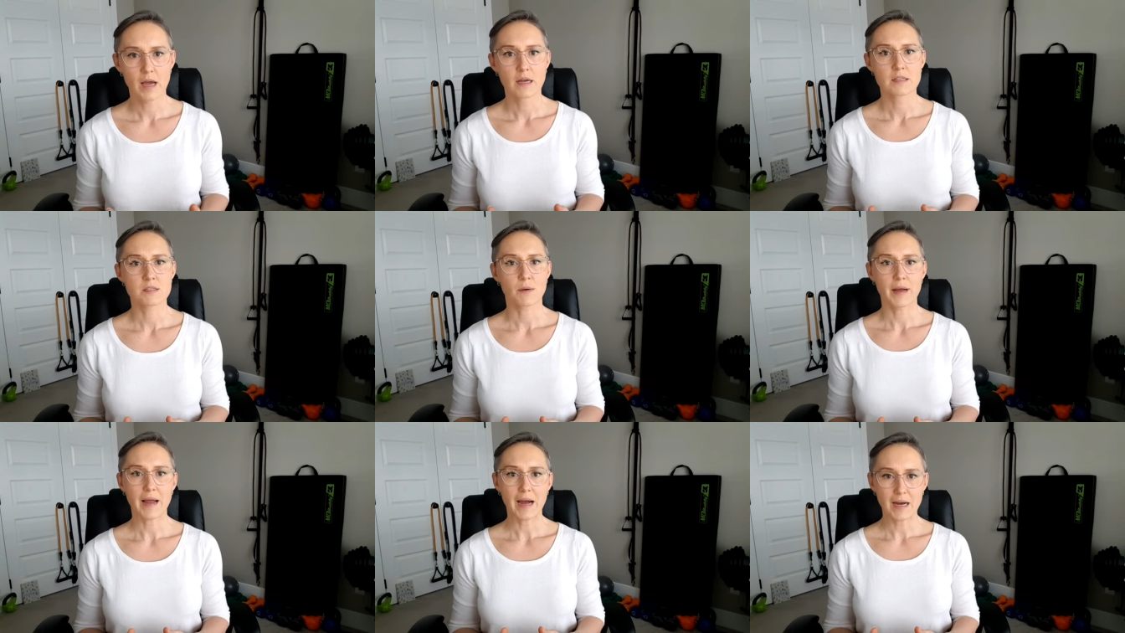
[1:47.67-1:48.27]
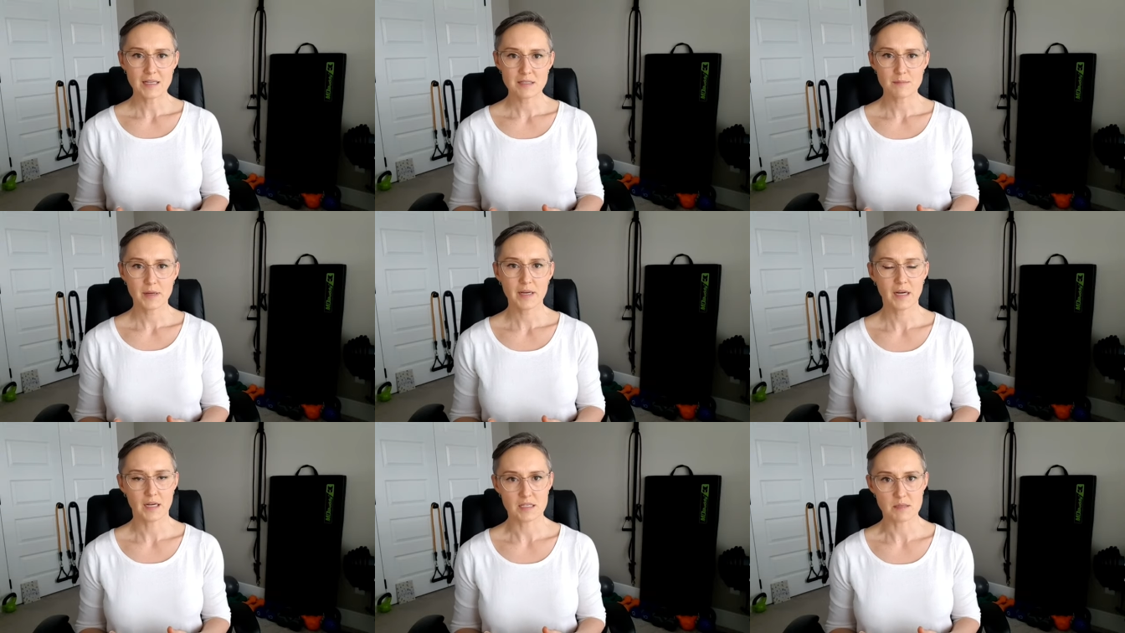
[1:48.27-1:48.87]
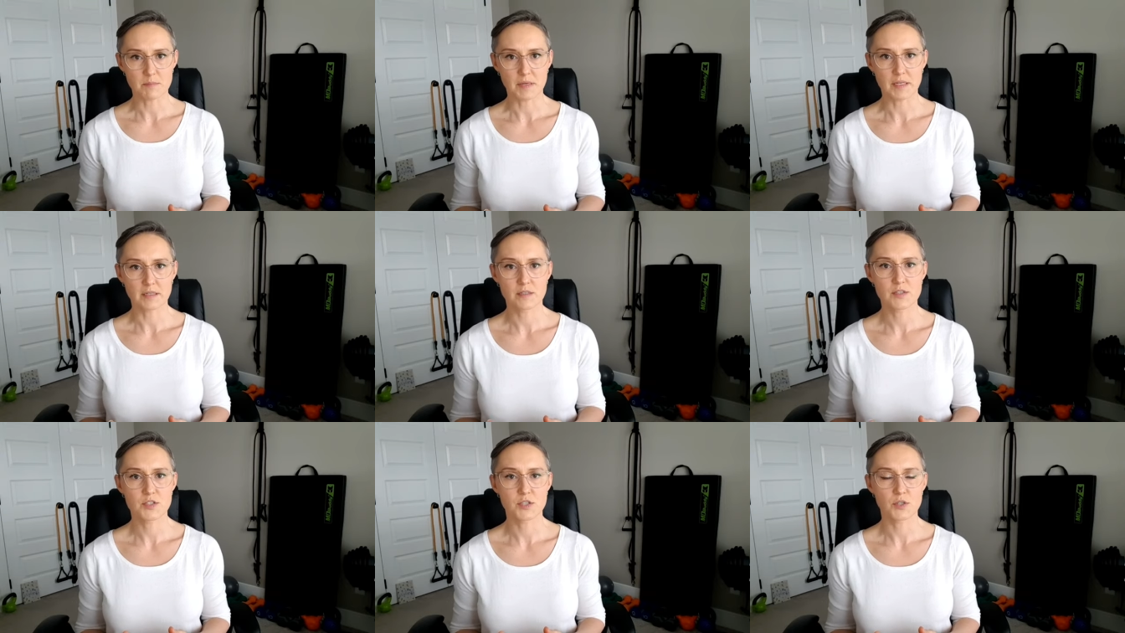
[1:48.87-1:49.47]
So I asked my
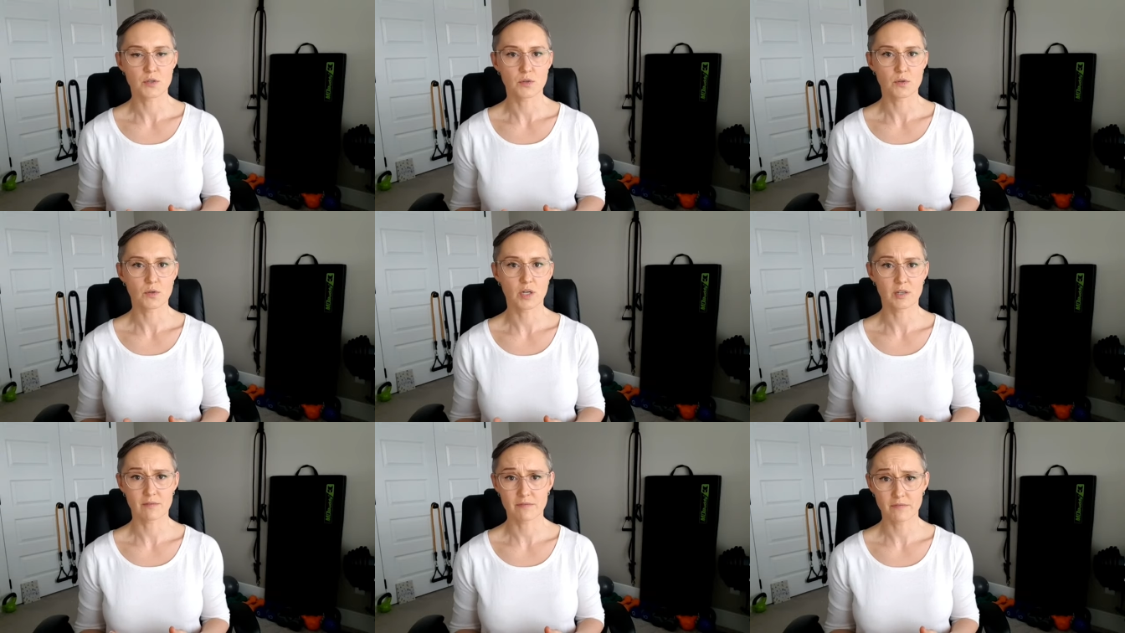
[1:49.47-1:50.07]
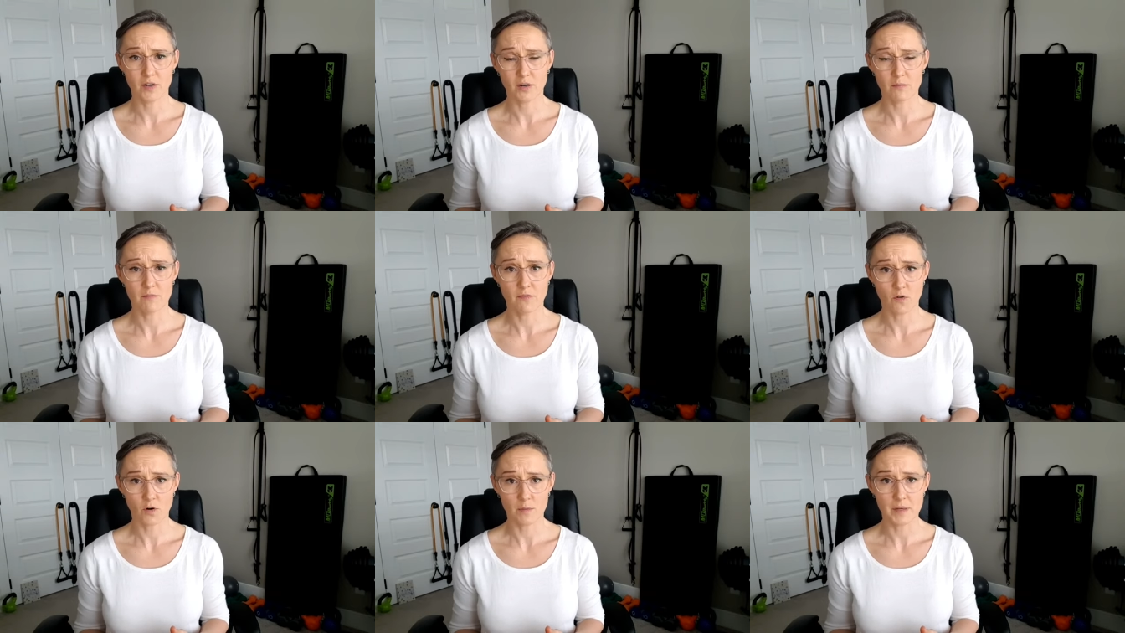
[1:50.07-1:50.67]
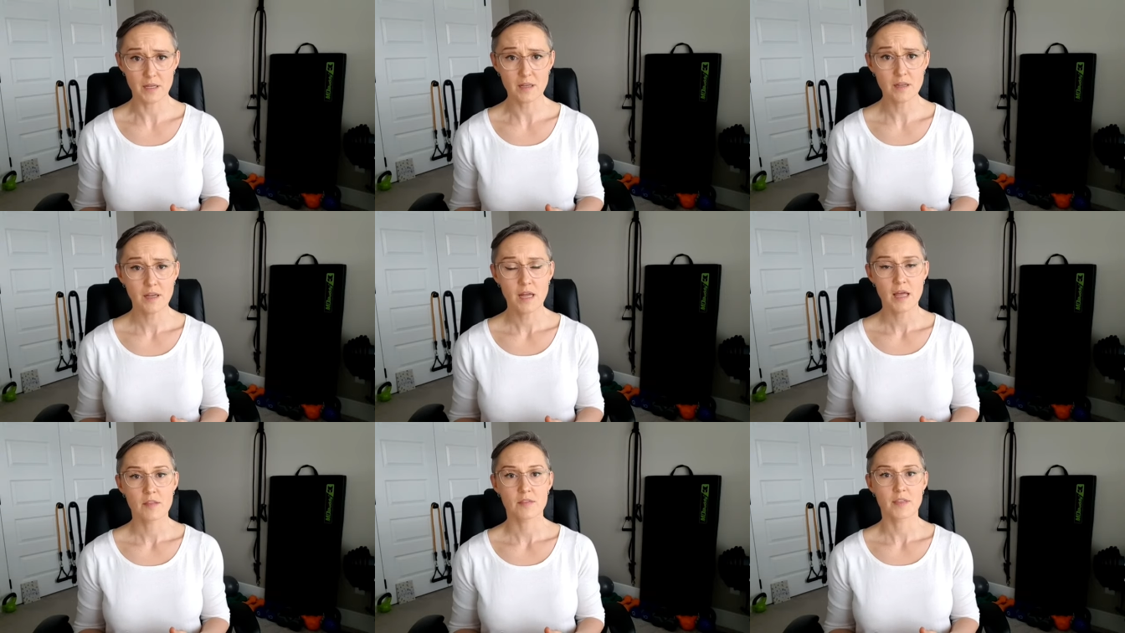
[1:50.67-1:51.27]
husband to confirm for me
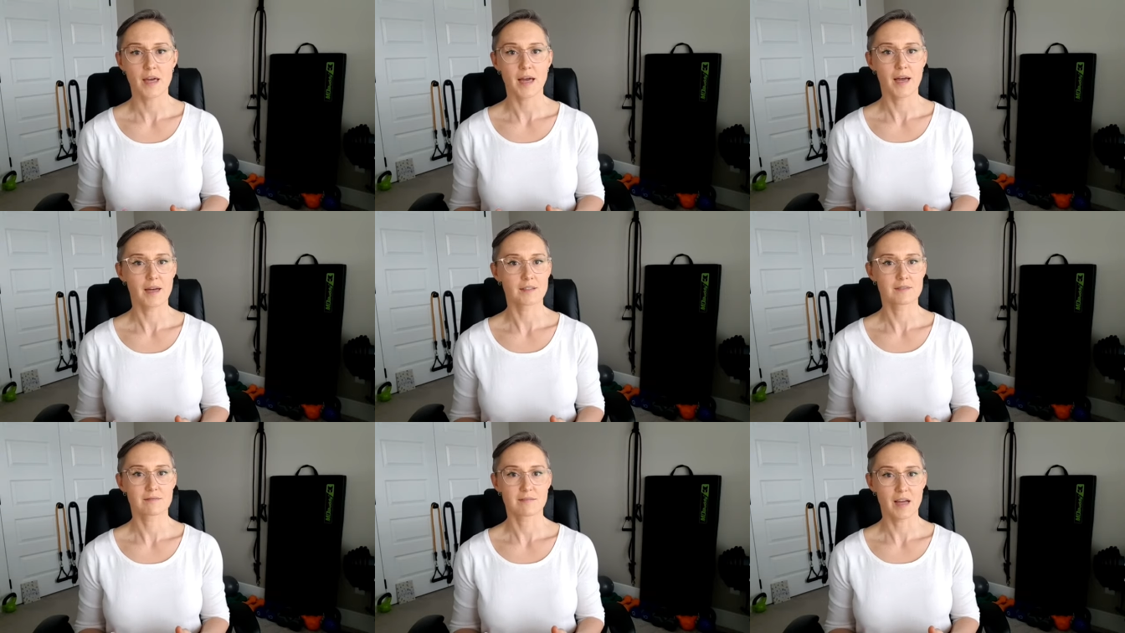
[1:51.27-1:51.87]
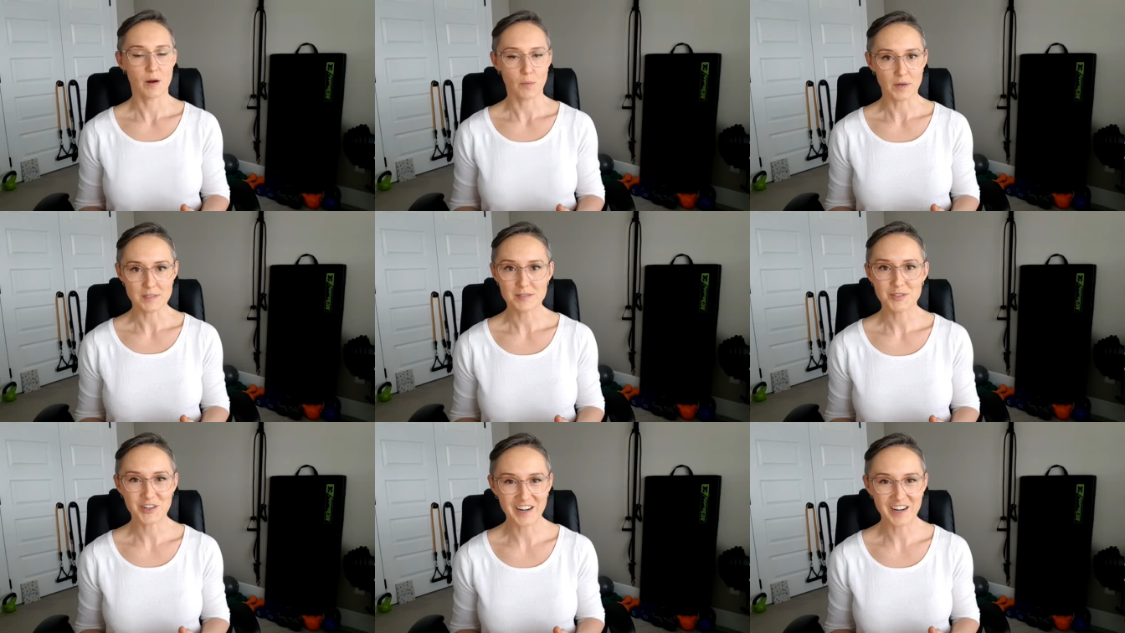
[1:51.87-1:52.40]
that I wasn't